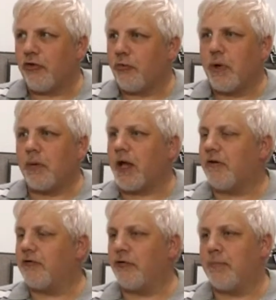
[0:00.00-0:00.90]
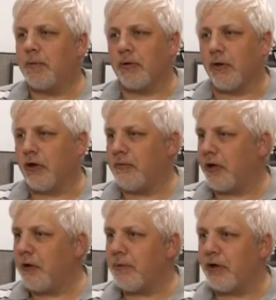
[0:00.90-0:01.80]
So we will have two people
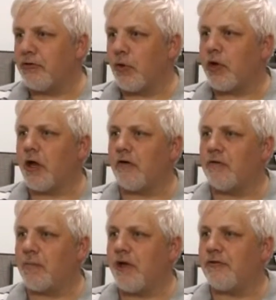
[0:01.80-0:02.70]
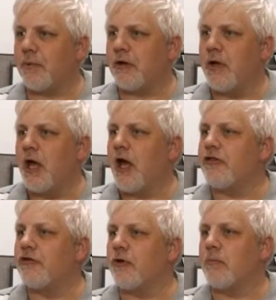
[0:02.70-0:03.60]
companies working out of a basement,
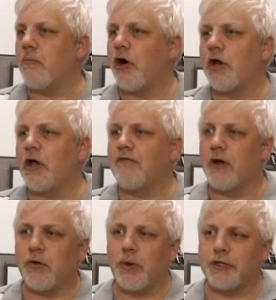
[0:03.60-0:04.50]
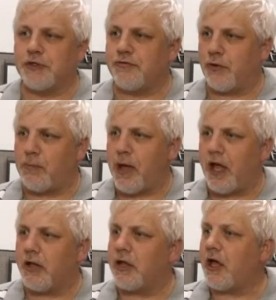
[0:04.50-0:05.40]
and they're doing marketing evaluations for a
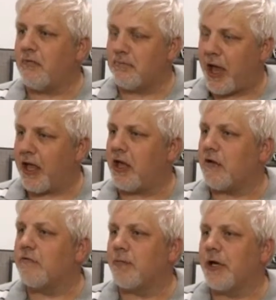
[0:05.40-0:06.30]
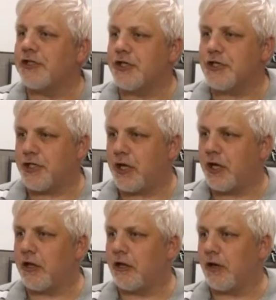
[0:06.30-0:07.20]
bank, and they have bank information
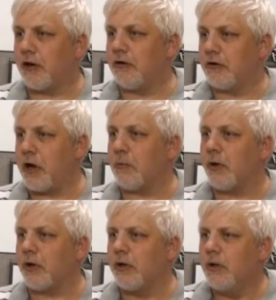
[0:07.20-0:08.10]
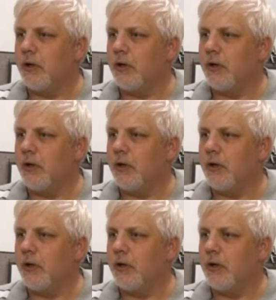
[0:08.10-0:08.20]
sitting in their network.